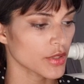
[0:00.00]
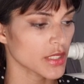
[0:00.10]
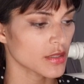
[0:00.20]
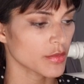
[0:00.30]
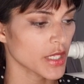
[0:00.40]

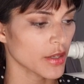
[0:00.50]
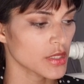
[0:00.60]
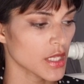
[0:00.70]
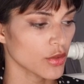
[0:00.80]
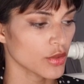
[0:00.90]
racism and how
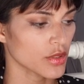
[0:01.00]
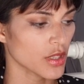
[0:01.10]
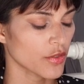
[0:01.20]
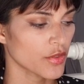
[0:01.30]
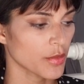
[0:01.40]
to heal
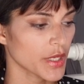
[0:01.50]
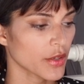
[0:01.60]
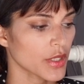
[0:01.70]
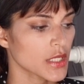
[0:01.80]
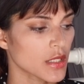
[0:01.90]
yourself from
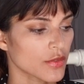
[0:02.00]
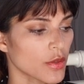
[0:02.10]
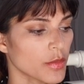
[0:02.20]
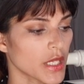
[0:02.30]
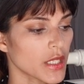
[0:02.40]
it. Greetings
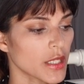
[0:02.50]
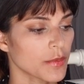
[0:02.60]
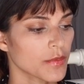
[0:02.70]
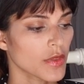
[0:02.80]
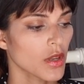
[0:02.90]
from Berlin."